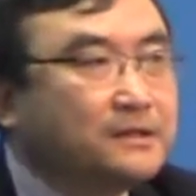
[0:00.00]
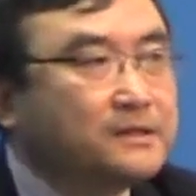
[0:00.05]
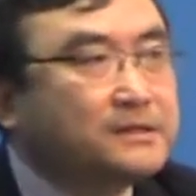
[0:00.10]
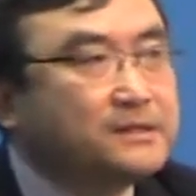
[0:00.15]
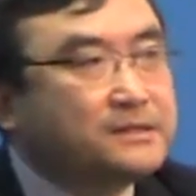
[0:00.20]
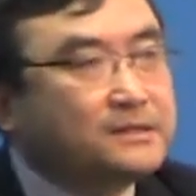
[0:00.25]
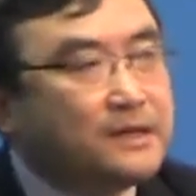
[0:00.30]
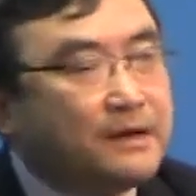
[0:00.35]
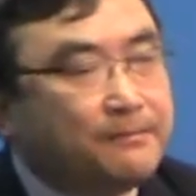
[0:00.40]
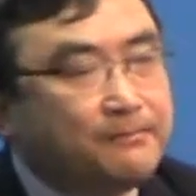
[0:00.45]

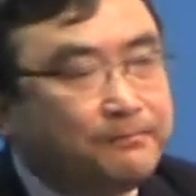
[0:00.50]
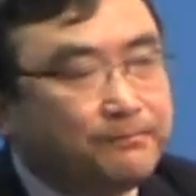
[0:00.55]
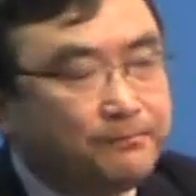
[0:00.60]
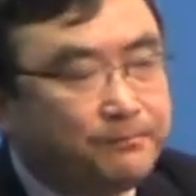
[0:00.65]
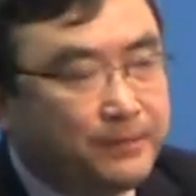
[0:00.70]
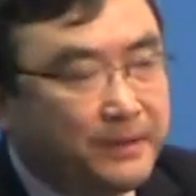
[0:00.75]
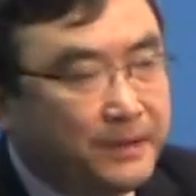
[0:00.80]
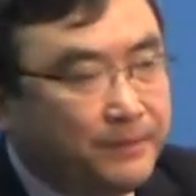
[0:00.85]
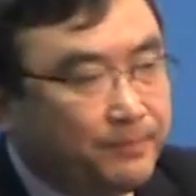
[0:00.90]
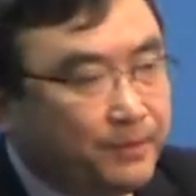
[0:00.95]
some
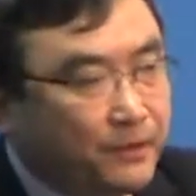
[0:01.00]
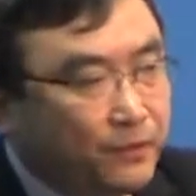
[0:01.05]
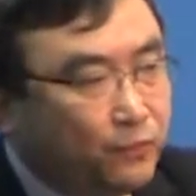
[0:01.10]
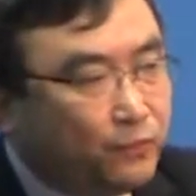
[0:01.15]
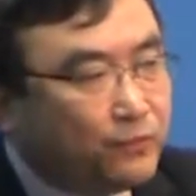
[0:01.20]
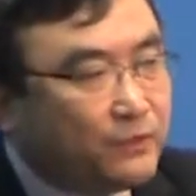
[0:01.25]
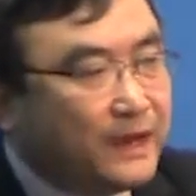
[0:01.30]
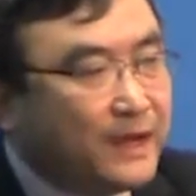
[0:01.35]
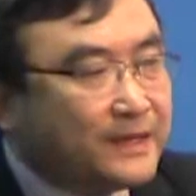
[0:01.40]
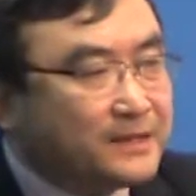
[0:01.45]
people
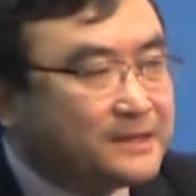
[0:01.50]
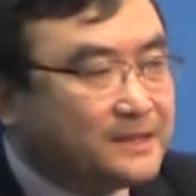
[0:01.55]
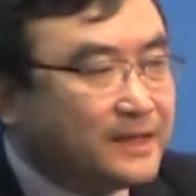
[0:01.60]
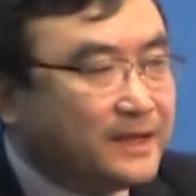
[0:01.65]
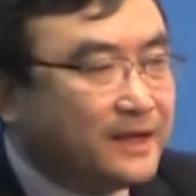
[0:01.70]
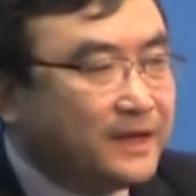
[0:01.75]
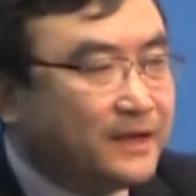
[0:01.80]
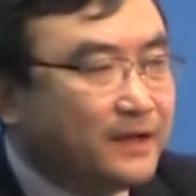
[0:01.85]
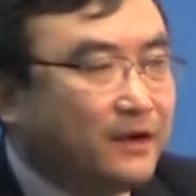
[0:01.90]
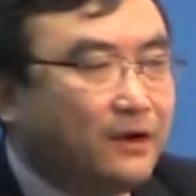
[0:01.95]
would like to
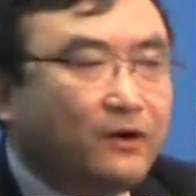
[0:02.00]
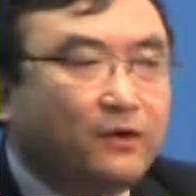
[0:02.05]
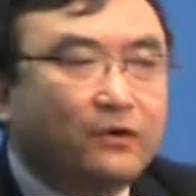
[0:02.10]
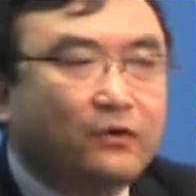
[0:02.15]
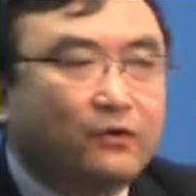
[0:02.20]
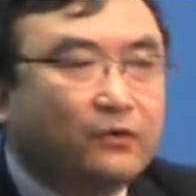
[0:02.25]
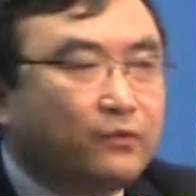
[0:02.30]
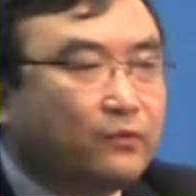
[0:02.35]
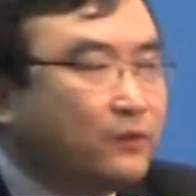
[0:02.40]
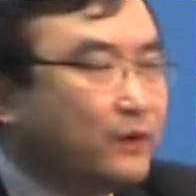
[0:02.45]
say,
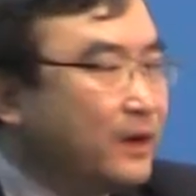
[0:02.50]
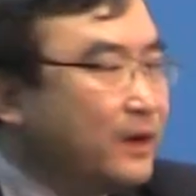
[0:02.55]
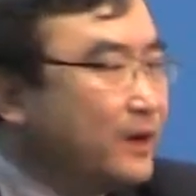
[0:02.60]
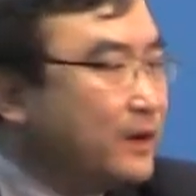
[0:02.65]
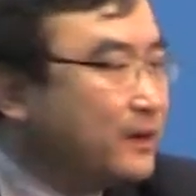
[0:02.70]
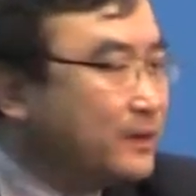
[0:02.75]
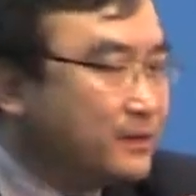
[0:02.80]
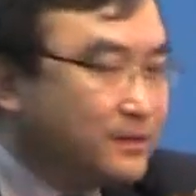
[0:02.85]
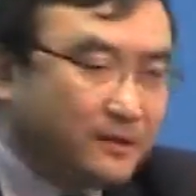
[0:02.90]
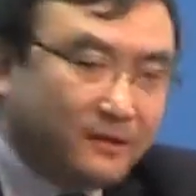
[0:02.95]

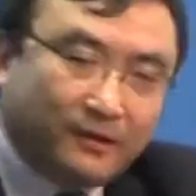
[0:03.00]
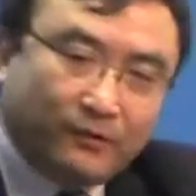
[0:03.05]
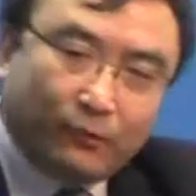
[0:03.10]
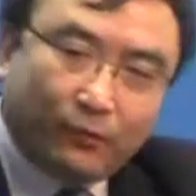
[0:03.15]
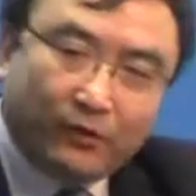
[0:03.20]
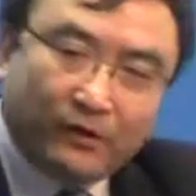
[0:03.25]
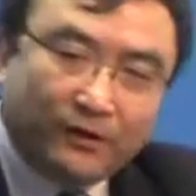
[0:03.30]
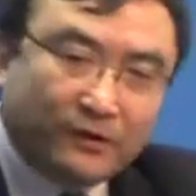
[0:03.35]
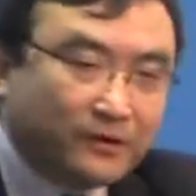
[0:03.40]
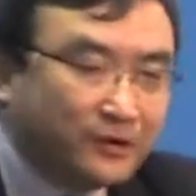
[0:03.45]
the
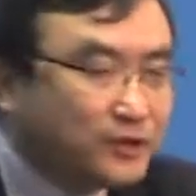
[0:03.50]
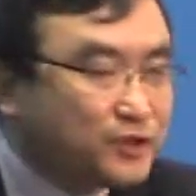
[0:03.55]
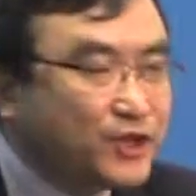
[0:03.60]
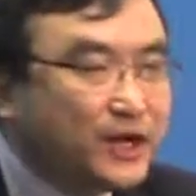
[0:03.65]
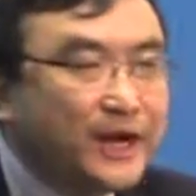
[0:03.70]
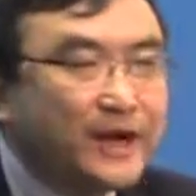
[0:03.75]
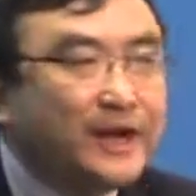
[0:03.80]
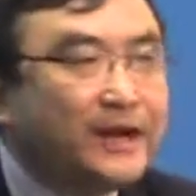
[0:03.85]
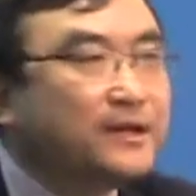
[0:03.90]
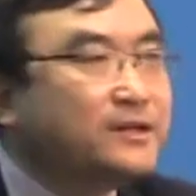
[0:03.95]
world
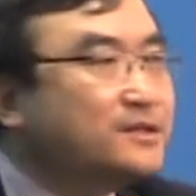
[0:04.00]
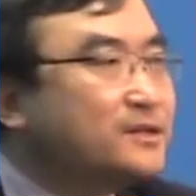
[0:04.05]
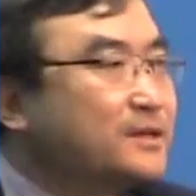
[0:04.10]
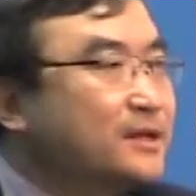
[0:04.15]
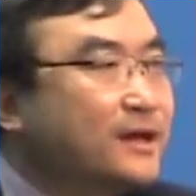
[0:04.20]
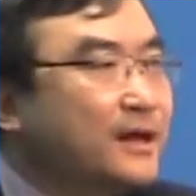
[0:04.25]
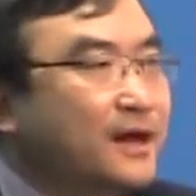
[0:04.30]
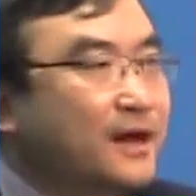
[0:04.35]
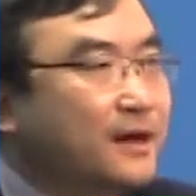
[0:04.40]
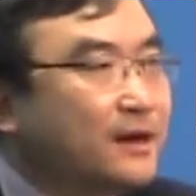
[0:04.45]
changed
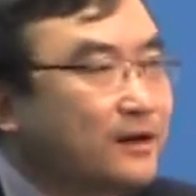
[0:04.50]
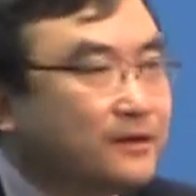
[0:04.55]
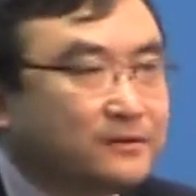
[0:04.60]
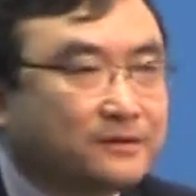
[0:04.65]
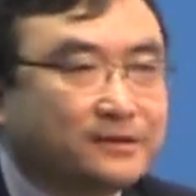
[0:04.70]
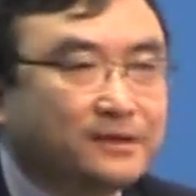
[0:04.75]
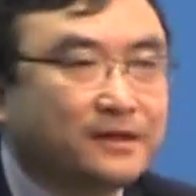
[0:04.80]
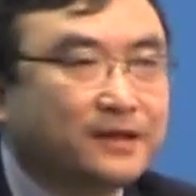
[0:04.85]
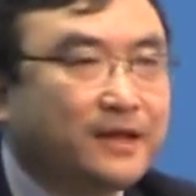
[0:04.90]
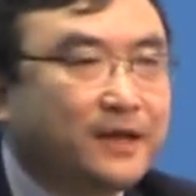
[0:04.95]
a
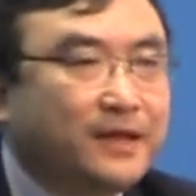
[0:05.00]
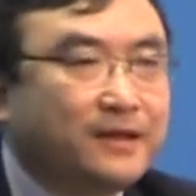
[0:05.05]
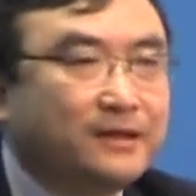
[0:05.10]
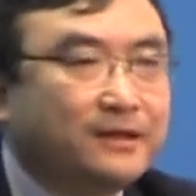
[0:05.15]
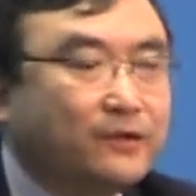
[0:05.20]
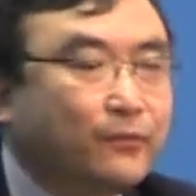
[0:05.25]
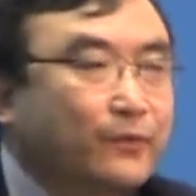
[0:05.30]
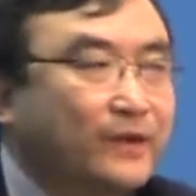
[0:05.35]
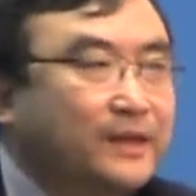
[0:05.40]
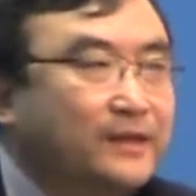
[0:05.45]
lot, and
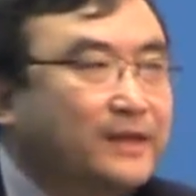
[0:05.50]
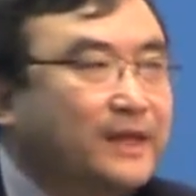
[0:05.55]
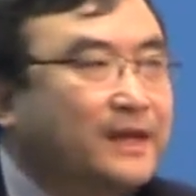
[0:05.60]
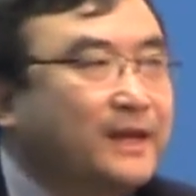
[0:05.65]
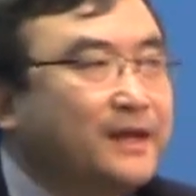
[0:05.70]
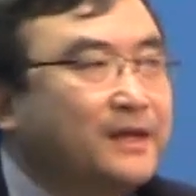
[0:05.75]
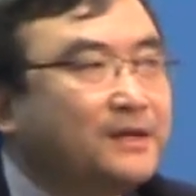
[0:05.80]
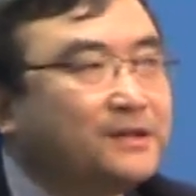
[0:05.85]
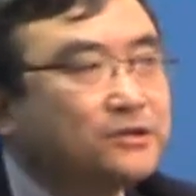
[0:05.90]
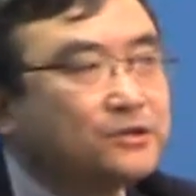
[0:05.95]
we
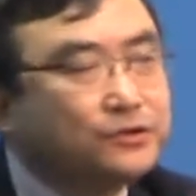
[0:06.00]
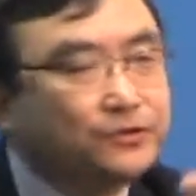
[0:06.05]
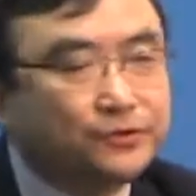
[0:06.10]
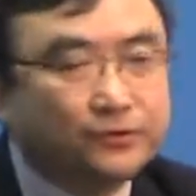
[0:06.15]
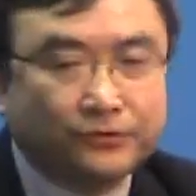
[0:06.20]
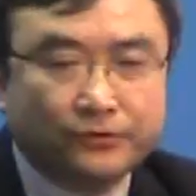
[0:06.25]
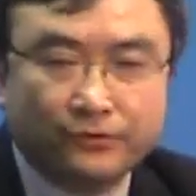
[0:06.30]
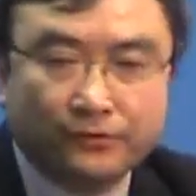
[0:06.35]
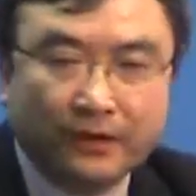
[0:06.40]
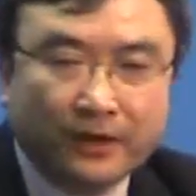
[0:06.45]
need
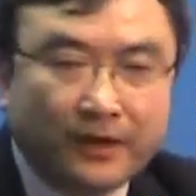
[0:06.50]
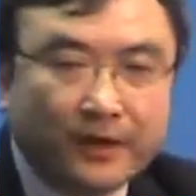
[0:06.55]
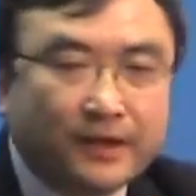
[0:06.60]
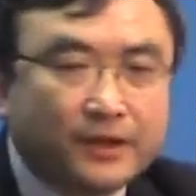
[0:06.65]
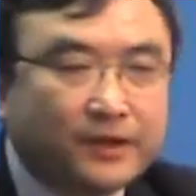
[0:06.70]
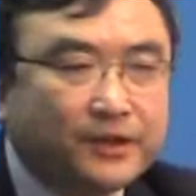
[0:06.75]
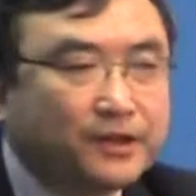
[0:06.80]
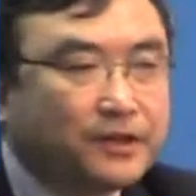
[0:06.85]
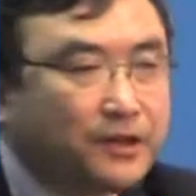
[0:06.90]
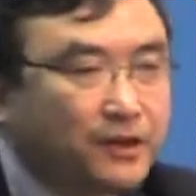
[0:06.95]
to
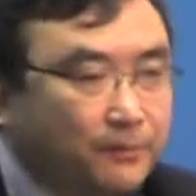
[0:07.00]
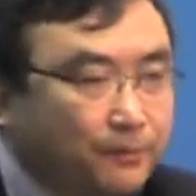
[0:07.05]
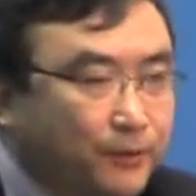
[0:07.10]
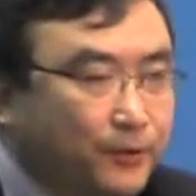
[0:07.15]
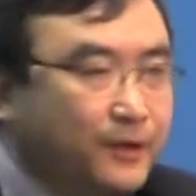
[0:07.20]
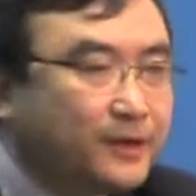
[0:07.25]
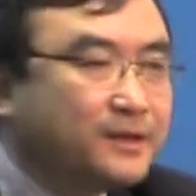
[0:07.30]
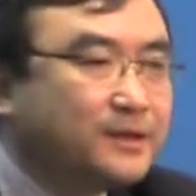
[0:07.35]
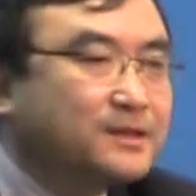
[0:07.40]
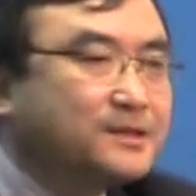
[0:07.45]

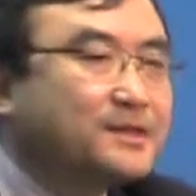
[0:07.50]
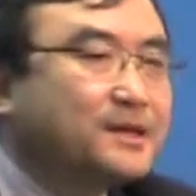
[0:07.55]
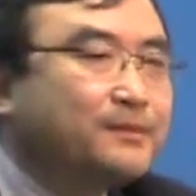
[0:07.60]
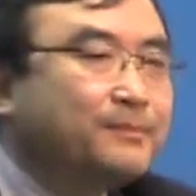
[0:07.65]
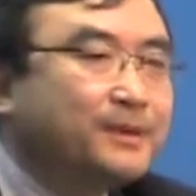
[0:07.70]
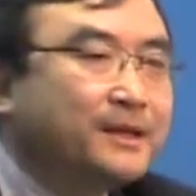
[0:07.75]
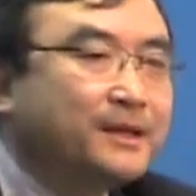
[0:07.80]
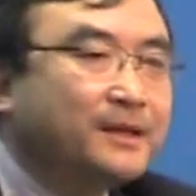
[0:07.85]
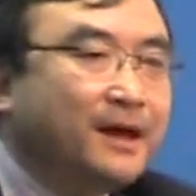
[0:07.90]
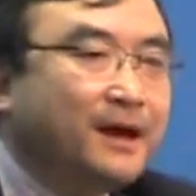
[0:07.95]
interpret
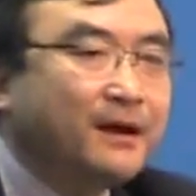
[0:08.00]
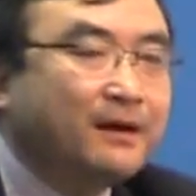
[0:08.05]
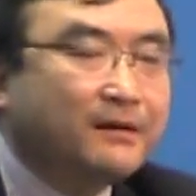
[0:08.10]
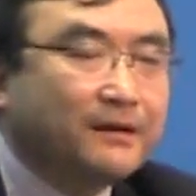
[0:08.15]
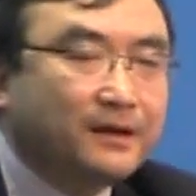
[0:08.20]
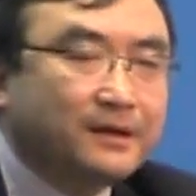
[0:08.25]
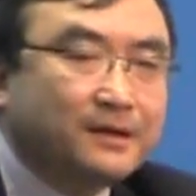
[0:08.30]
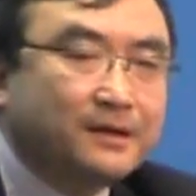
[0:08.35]
CBDR